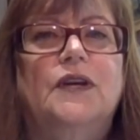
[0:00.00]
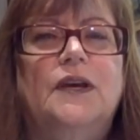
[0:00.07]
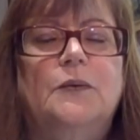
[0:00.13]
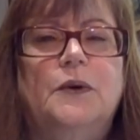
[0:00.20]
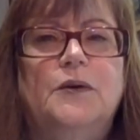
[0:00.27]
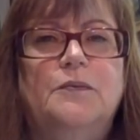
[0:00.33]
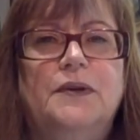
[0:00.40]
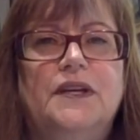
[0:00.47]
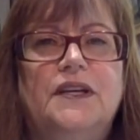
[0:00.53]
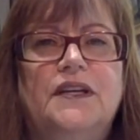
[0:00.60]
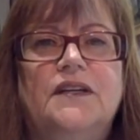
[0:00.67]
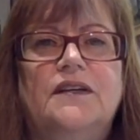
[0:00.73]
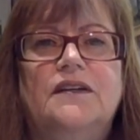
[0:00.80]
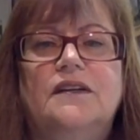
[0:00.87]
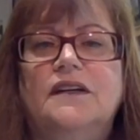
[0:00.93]
It would
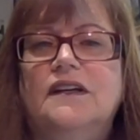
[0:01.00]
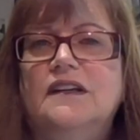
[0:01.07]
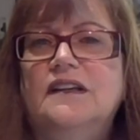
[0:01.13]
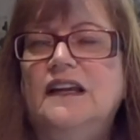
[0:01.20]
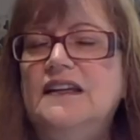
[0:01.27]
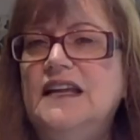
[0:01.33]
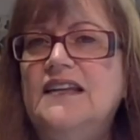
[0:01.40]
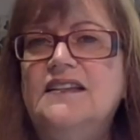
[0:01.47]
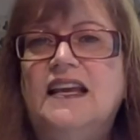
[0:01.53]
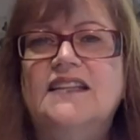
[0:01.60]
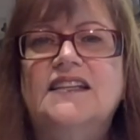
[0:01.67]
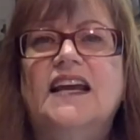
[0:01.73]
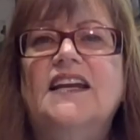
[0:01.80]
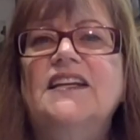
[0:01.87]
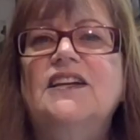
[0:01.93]
be
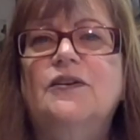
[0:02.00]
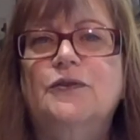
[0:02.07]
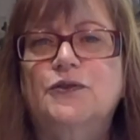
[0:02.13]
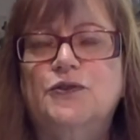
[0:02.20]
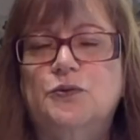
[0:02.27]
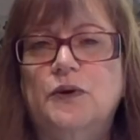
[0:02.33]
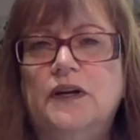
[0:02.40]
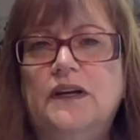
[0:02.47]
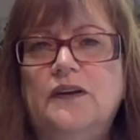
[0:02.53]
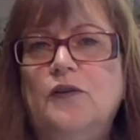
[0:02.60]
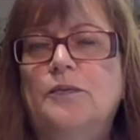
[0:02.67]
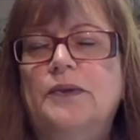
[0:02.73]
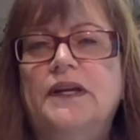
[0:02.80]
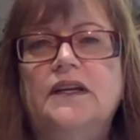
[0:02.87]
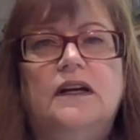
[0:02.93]
as any other
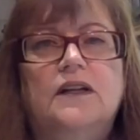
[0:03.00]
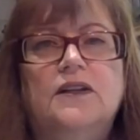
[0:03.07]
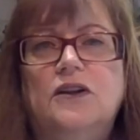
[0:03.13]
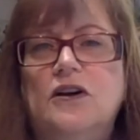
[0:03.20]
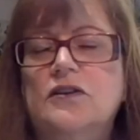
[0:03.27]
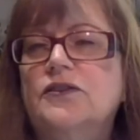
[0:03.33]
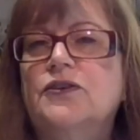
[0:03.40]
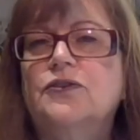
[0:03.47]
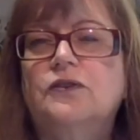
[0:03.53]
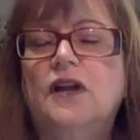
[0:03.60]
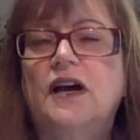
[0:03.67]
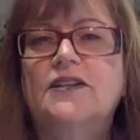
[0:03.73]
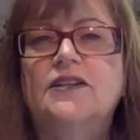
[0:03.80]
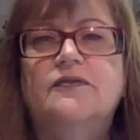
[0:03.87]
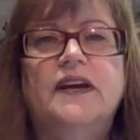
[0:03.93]
it would be along the
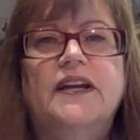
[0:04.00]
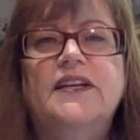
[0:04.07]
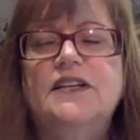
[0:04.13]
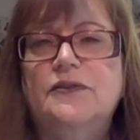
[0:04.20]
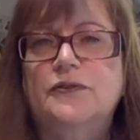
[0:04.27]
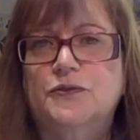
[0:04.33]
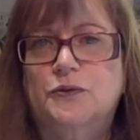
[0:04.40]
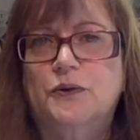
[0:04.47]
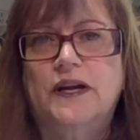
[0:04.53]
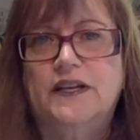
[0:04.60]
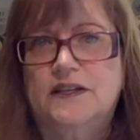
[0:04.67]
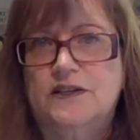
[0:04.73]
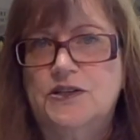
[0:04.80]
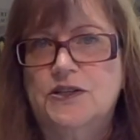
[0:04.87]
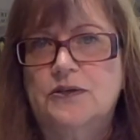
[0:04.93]
line of any other
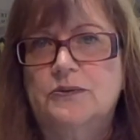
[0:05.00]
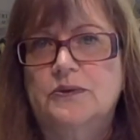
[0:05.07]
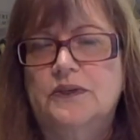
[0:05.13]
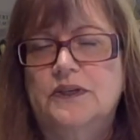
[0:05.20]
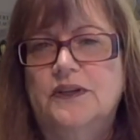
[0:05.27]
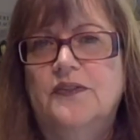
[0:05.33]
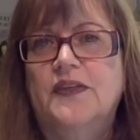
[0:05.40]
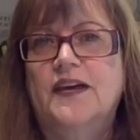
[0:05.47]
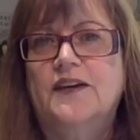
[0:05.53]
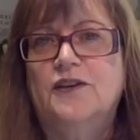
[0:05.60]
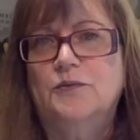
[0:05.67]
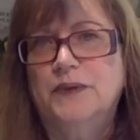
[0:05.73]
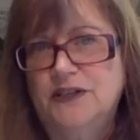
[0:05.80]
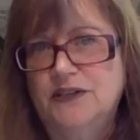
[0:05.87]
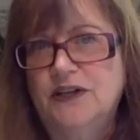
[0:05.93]
trade issue
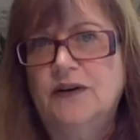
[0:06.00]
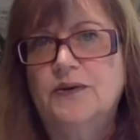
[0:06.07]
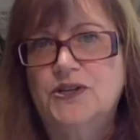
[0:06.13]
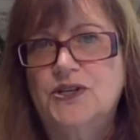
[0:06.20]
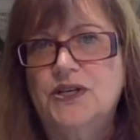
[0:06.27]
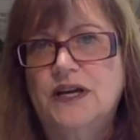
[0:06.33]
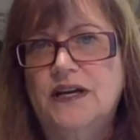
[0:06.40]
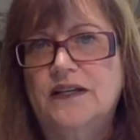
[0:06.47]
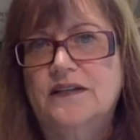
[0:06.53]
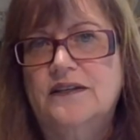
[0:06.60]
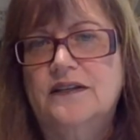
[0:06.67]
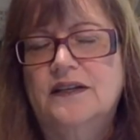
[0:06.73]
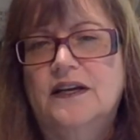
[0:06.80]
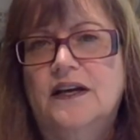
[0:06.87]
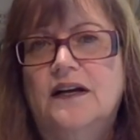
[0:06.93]
that could be
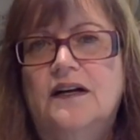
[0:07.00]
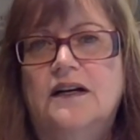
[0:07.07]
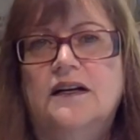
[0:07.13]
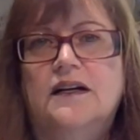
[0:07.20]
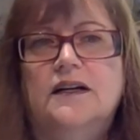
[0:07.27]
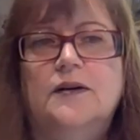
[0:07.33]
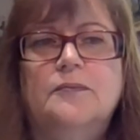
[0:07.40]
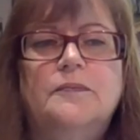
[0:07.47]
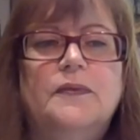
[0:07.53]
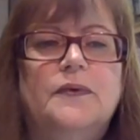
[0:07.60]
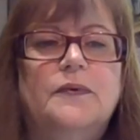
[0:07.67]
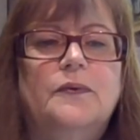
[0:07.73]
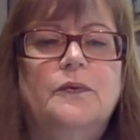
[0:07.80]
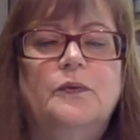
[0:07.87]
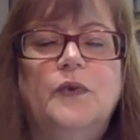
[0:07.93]
negotiated.
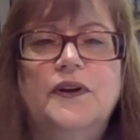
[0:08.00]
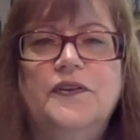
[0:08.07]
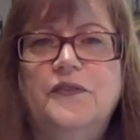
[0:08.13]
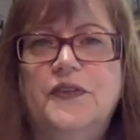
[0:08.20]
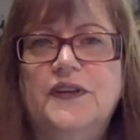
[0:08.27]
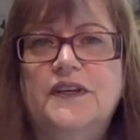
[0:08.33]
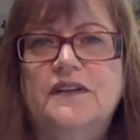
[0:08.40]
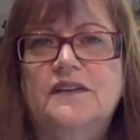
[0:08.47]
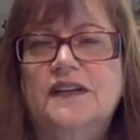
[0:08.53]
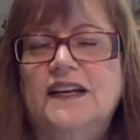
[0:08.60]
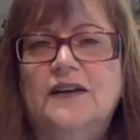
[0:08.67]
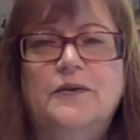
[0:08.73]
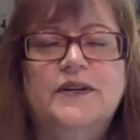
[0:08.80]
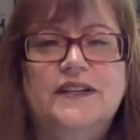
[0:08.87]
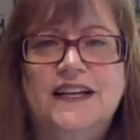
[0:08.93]
One thing,
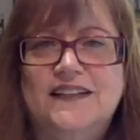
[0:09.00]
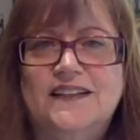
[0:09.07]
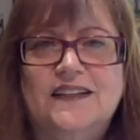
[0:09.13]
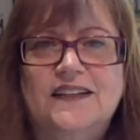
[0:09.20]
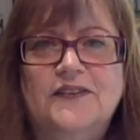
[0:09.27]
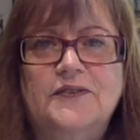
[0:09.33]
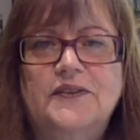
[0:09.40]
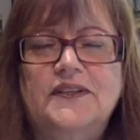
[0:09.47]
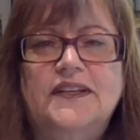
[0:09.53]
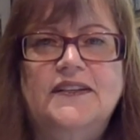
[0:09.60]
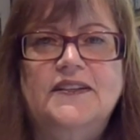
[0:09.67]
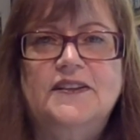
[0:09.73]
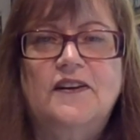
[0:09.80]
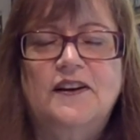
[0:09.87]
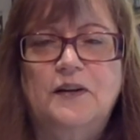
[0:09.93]
and I want to get
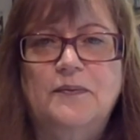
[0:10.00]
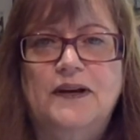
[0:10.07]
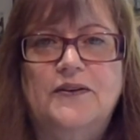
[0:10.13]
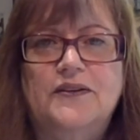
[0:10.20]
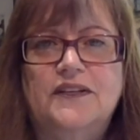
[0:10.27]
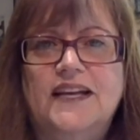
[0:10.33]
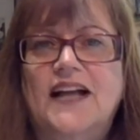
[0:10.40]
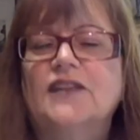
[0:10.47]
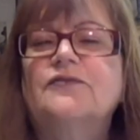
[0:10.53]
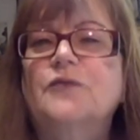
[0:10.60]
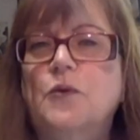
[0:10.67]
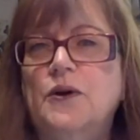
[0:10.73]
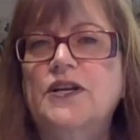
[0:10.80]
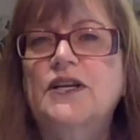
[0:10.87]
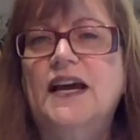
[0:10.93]
talk about,
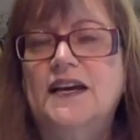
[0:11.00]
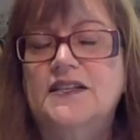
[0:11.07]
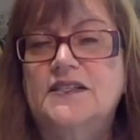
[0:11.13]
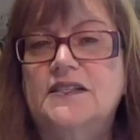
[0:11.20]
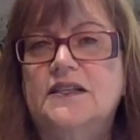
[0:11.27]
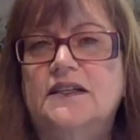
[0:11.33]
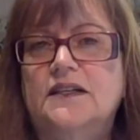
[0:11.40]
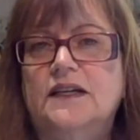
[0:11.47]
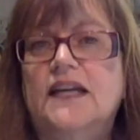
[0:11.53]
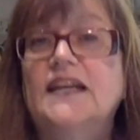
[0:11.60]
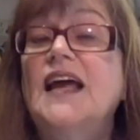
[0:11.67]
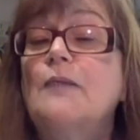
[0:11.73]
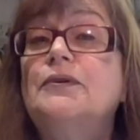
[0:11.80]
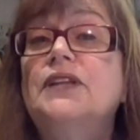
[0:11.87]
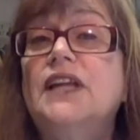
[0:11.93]
California has
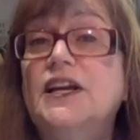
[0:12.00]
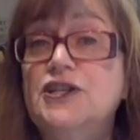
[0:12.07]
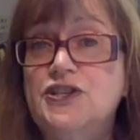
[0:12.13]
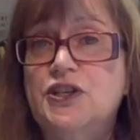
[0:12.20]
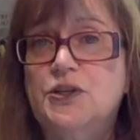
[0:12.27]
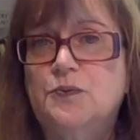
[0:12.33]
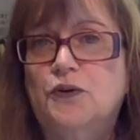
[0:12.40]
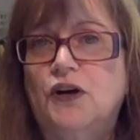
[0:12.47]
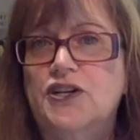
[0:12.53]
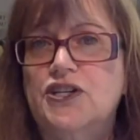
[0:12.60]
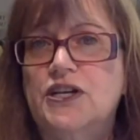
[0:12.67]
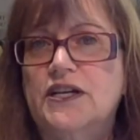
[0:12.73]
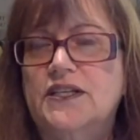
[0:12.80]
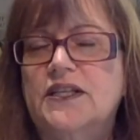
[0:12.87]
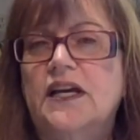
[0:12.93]
an appellations
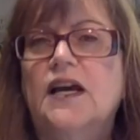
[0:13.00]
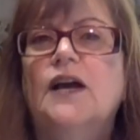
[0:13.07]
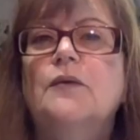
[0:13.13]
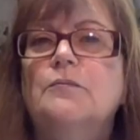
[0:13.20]
project,